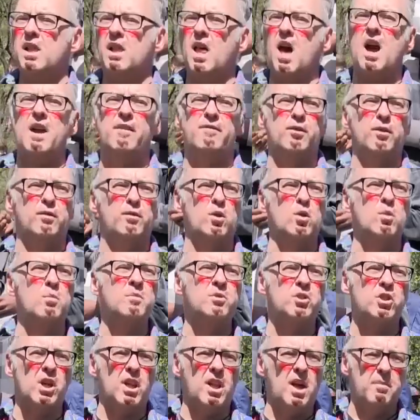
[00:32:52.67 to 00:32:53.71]
life, of whom
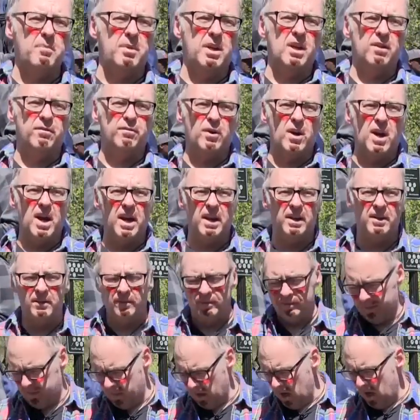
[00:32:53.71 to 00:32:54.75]
shall I be afraid?
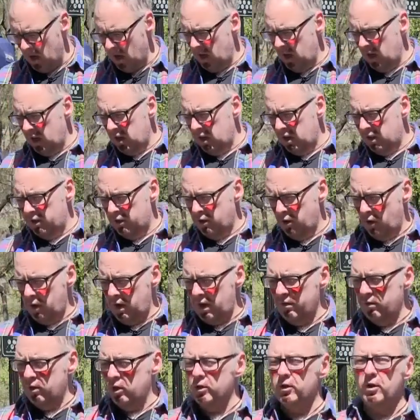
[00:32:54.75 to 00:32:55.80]
Though
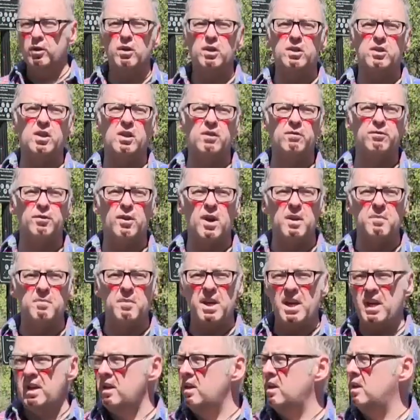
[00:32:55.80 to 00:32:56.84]
evildoers confront
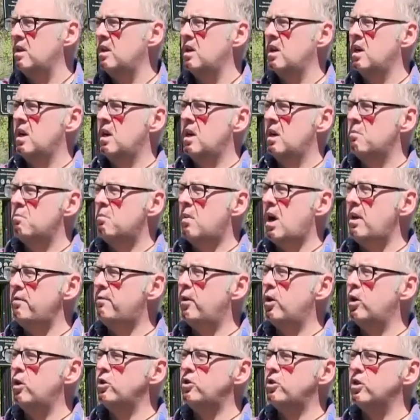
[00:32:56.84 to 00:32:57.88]
me, my
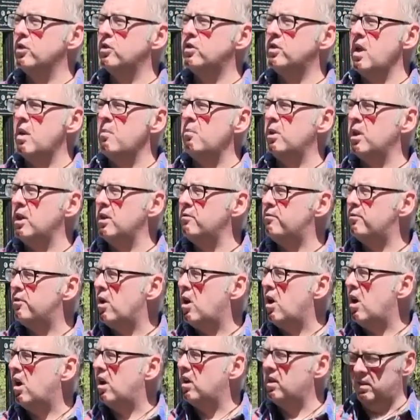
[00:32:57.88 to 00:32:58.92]
foes shall stumble and
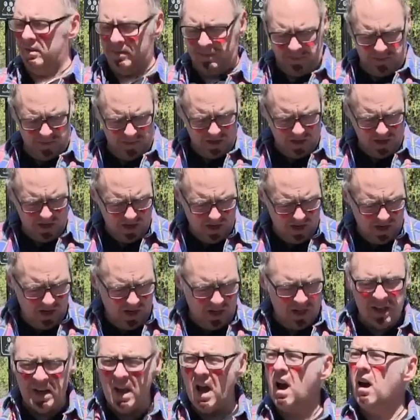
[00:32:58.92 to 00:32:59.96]
fall.
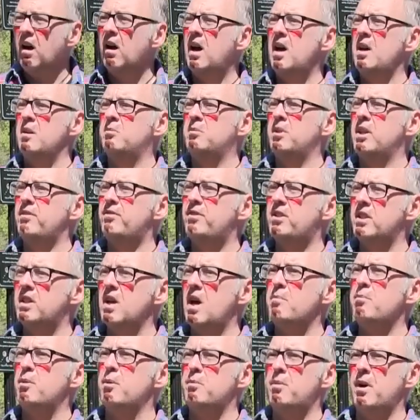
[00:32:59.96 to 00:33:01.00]
Now I am lifted
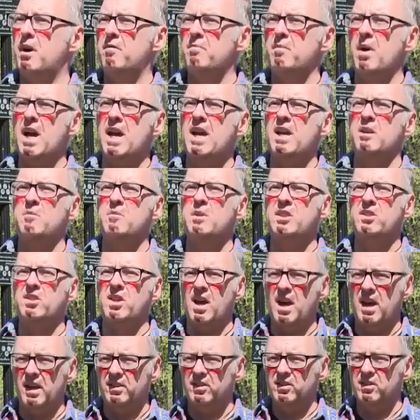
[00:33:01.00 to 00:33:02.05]
up above my enemies'
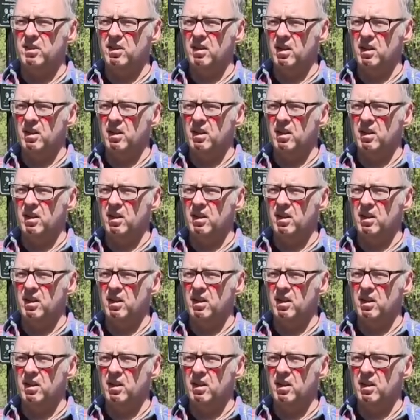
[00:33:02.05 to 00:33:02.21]
heads.